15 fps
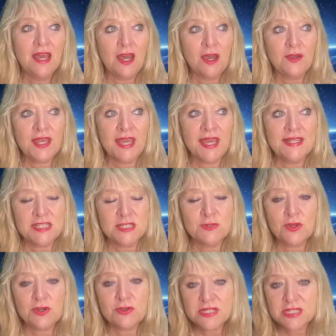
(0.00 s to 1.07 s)
Okay, this is
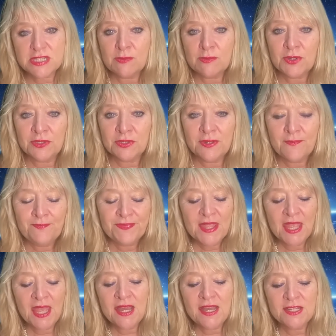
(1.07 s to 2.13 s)
what Chris Lamont
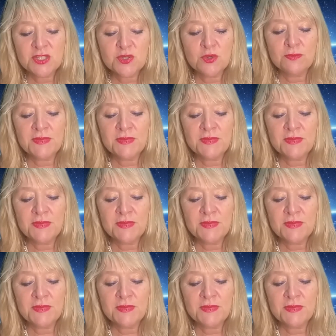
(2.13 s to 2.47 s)
taught